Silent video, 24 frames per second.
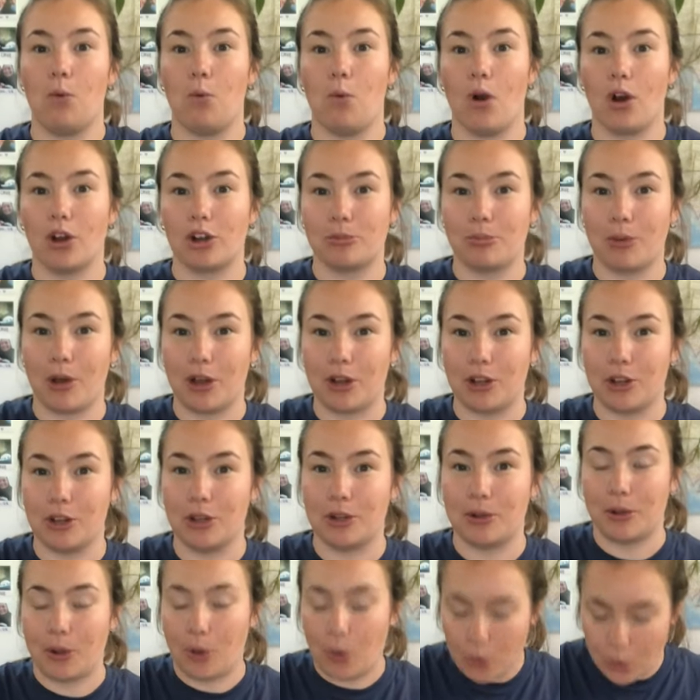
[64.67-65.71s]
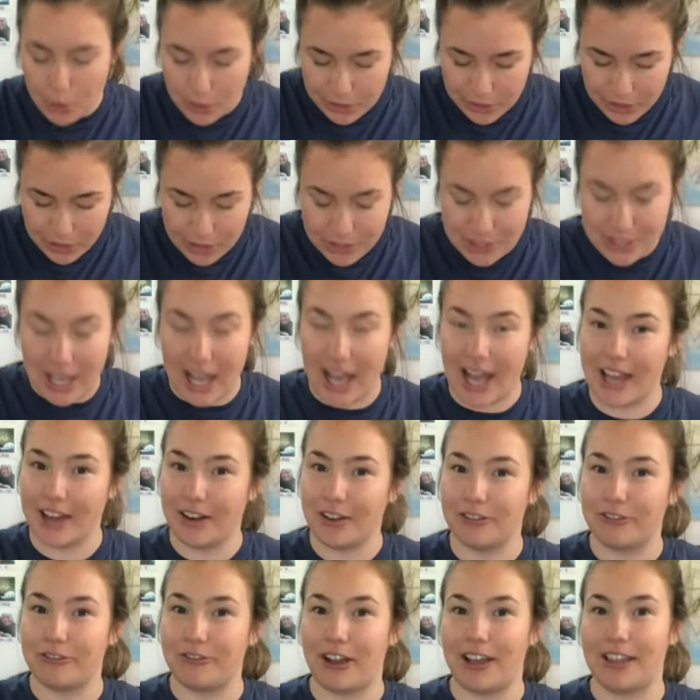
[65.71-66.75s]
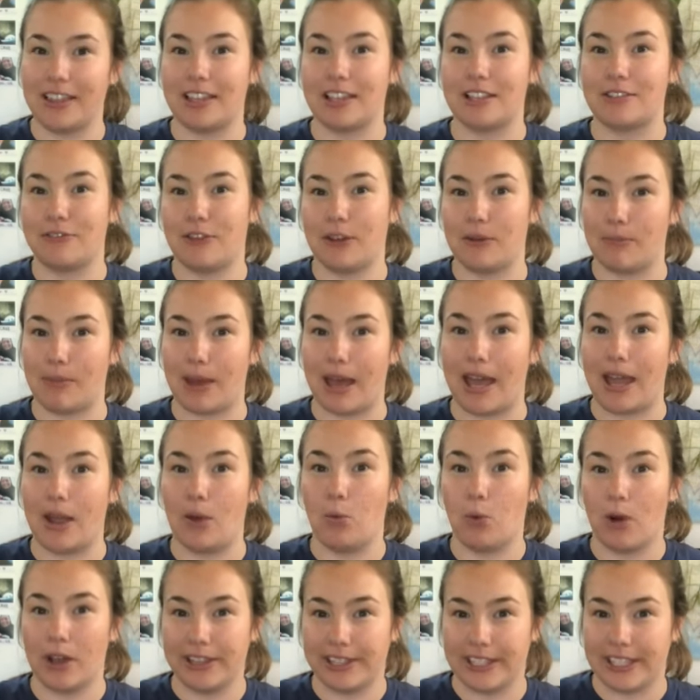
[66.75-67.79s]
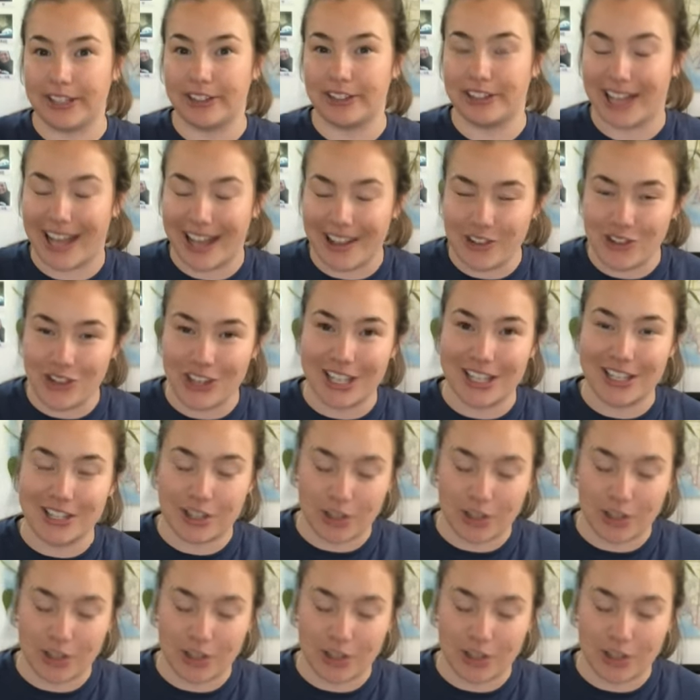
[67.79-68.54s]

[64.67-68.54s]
water bottle holders. I don't find these fit my 1 liter Nalgene,